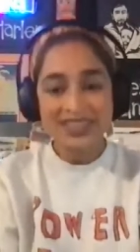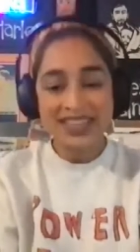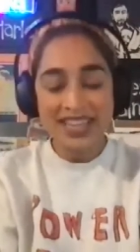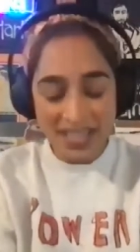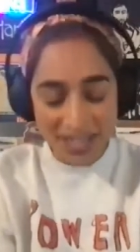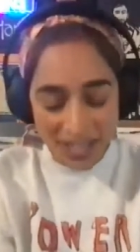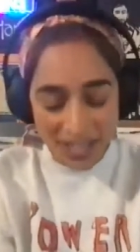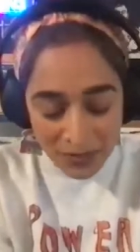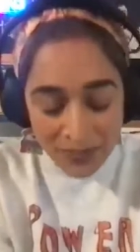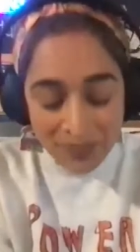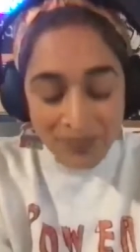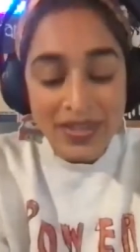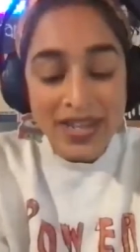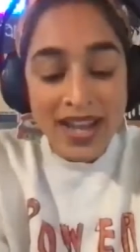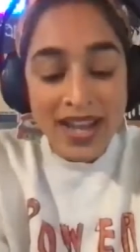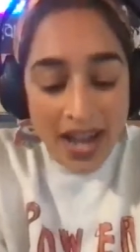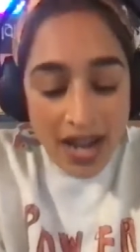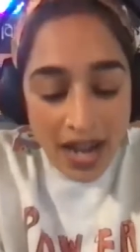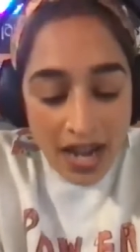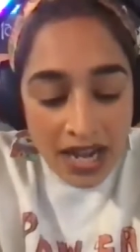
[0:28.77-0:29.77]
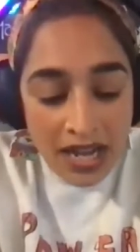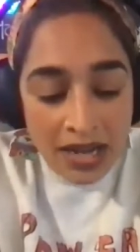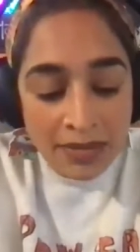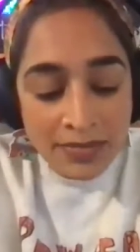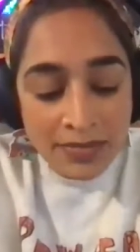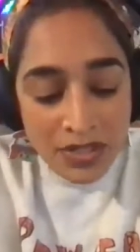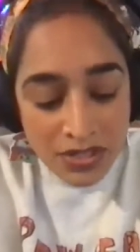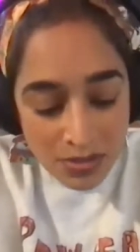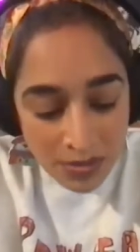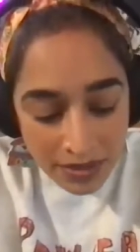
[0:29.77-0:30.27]
Thank
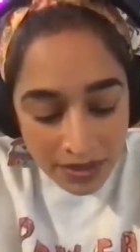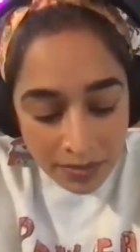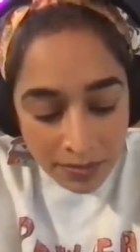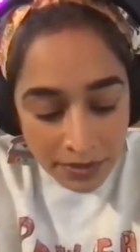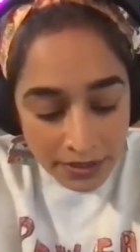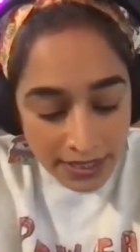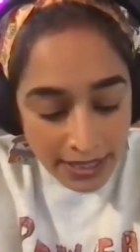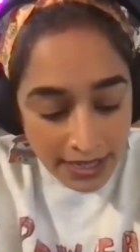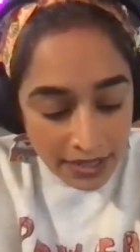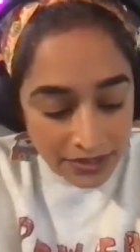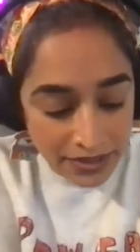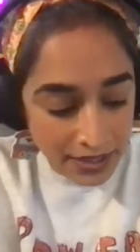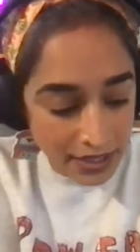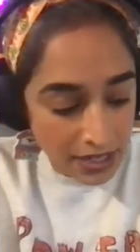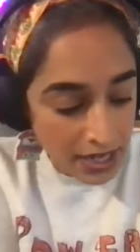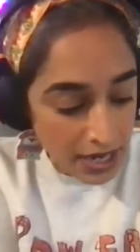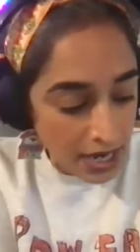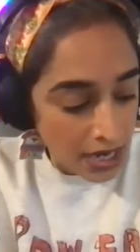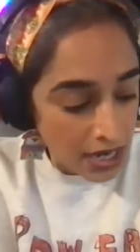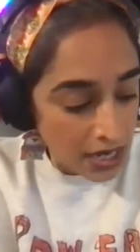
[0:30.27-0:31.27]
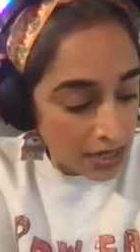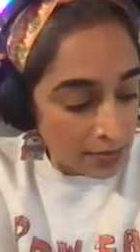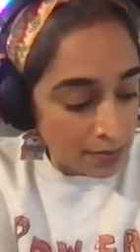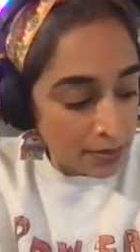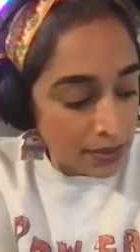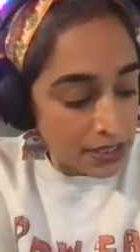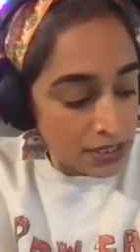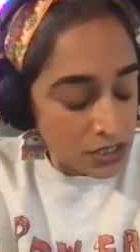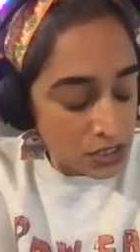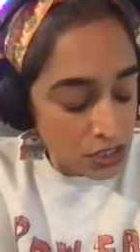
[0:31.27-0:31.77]
you. Just wanted to put that out there.
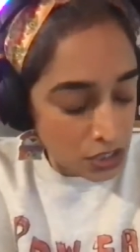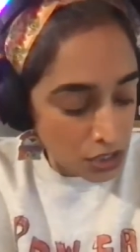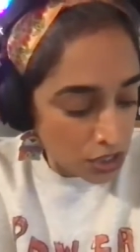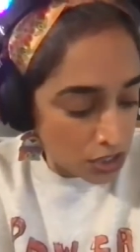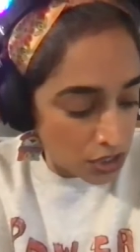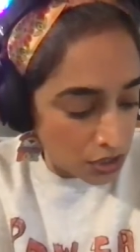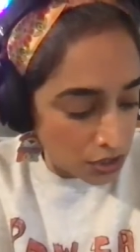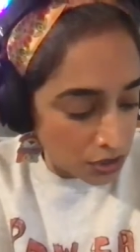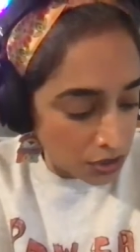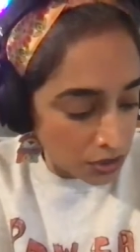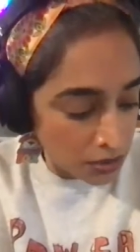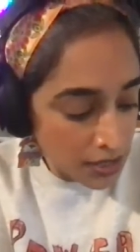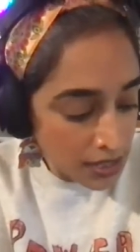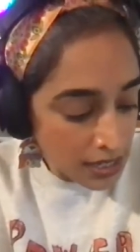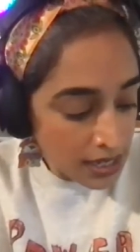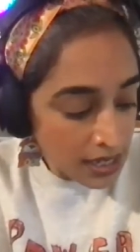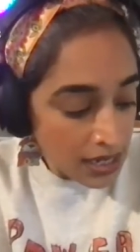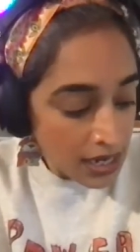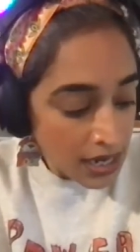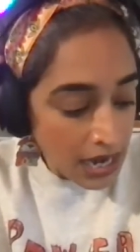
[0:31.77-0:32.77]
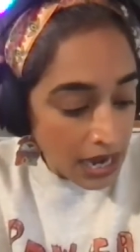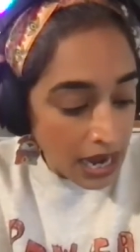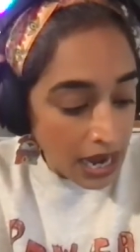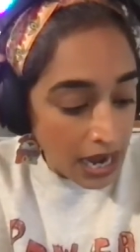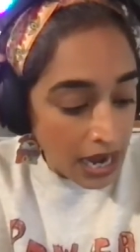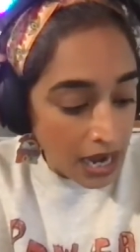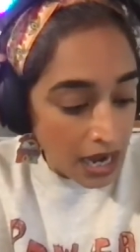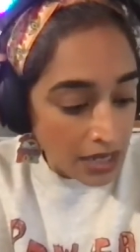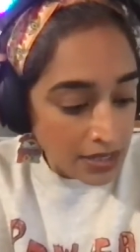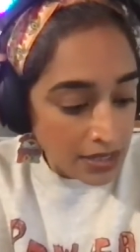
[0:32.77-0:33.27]
But two,
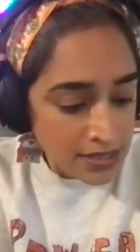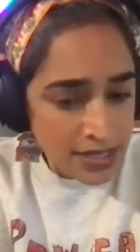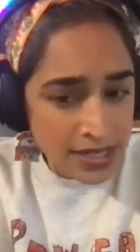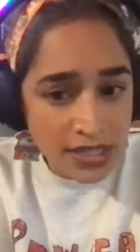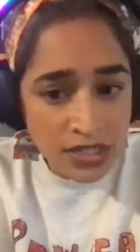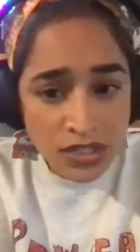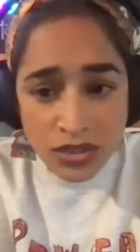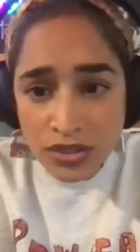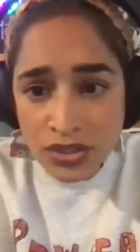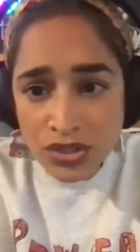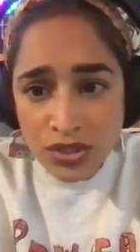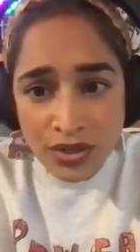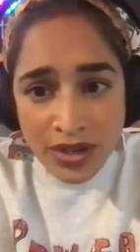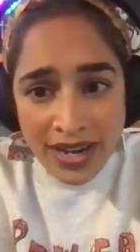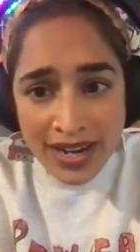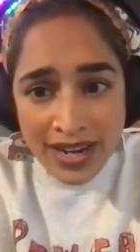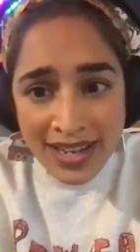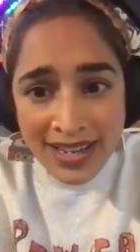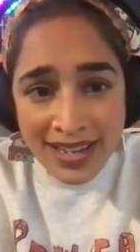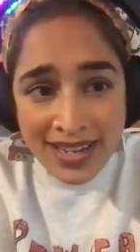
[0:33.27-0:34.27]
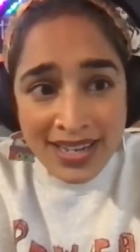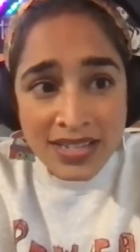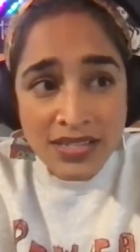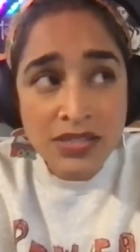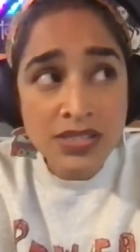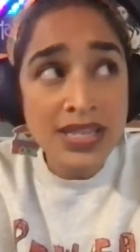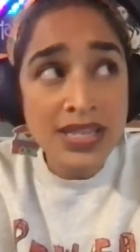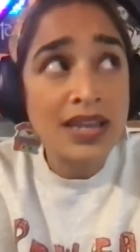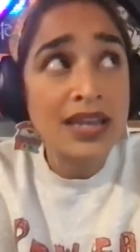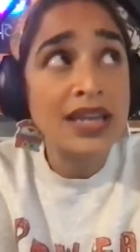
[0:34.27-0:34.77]
teacher training
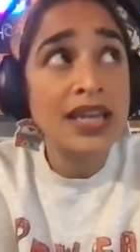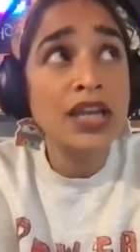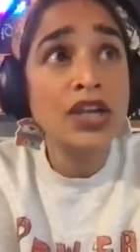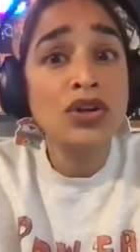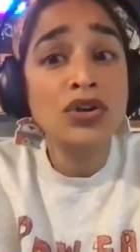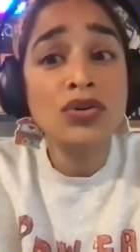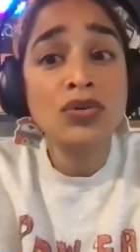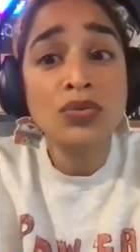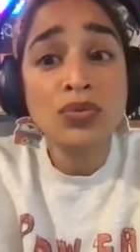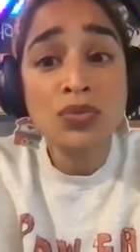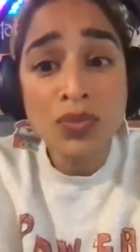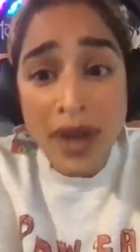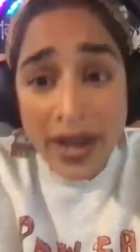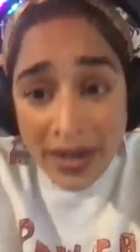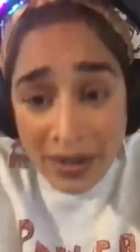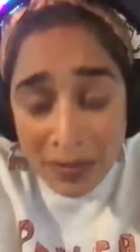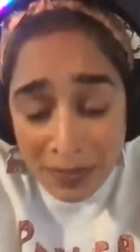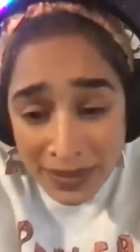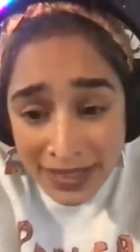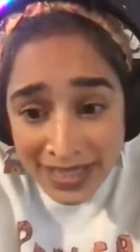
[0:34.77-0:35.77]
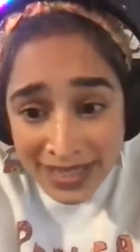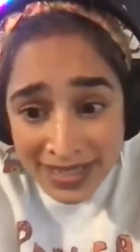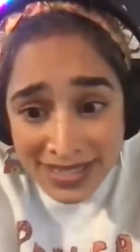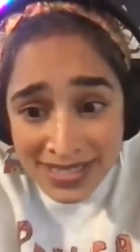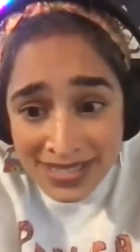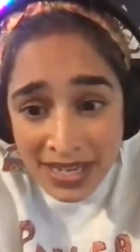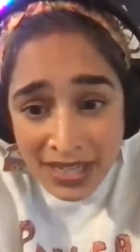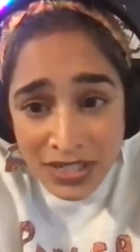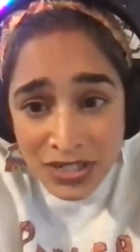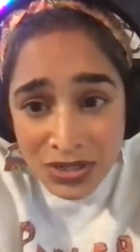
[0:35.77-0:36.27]
is incredibly
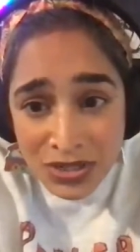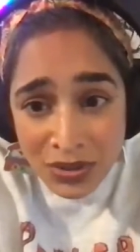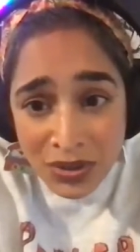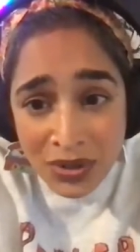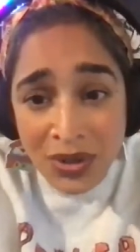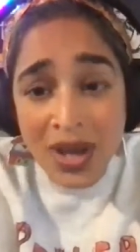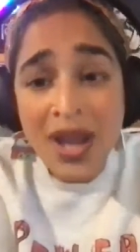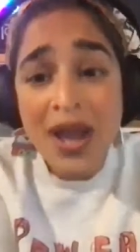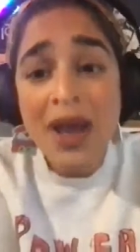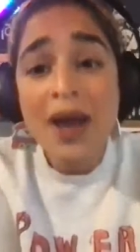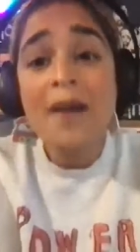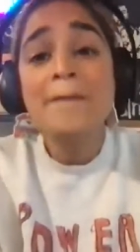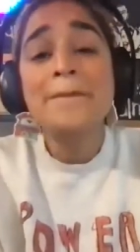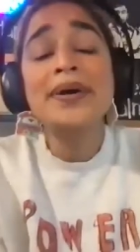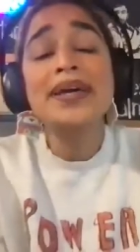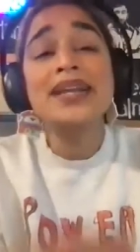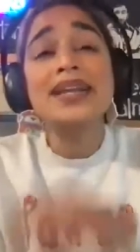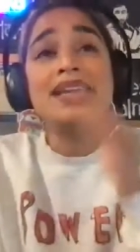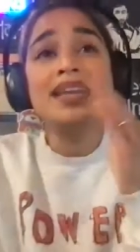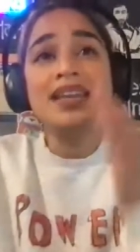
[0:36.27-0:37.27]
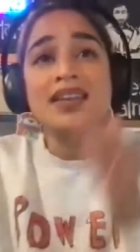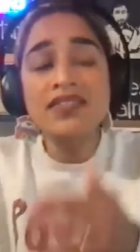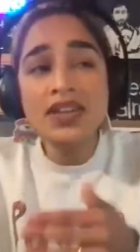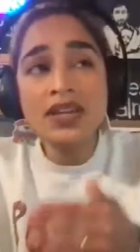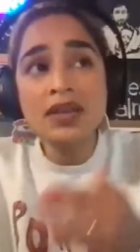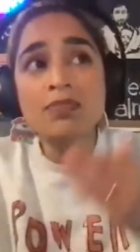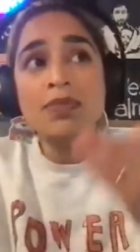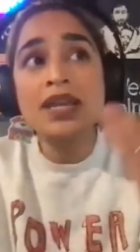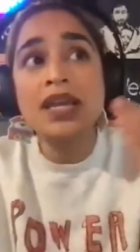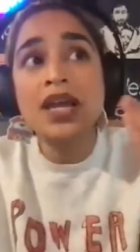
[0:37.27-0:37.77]
essential. But
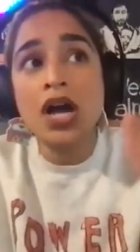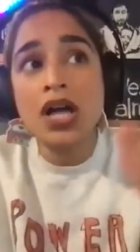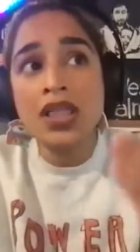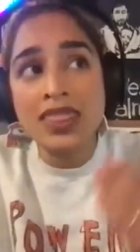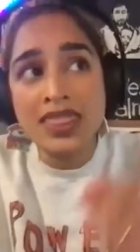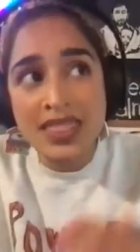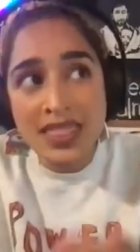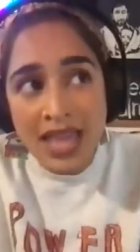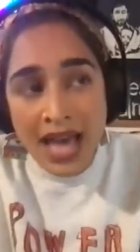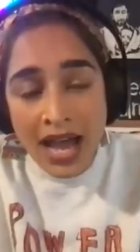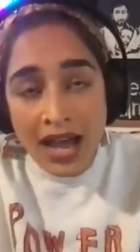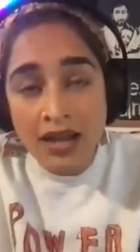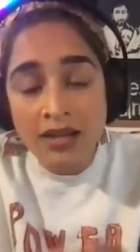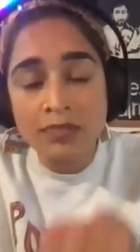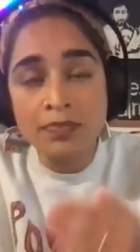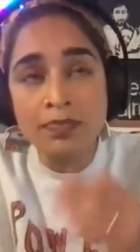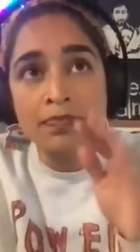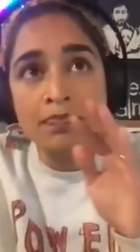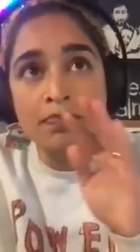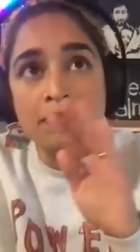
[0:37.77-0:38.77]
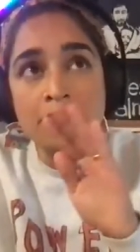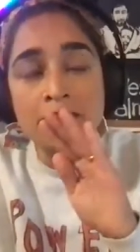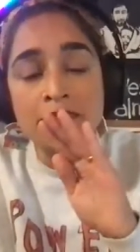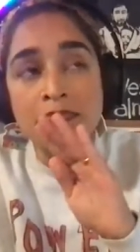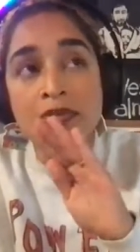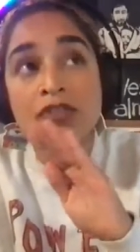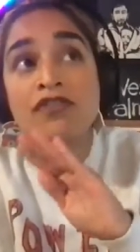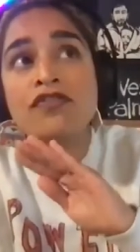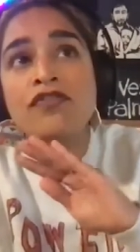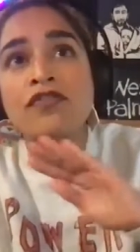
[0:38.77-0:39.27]
even beyond that,
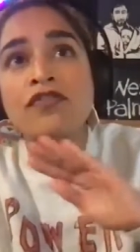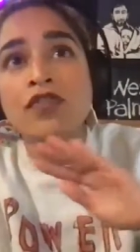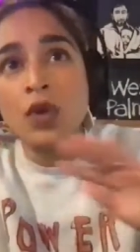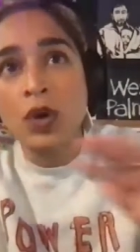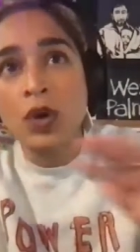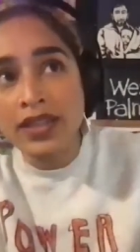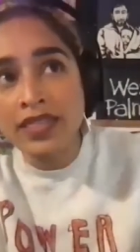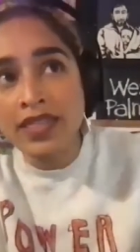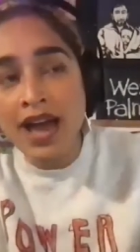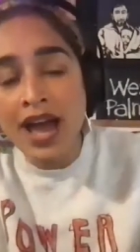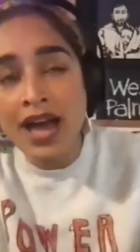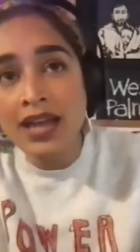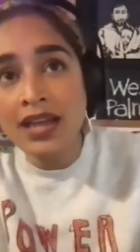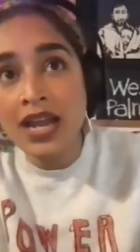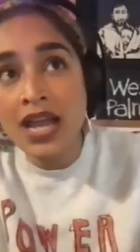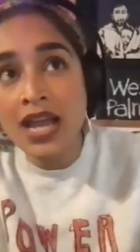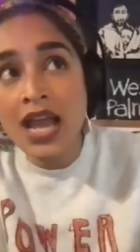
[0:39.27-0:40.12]
before that,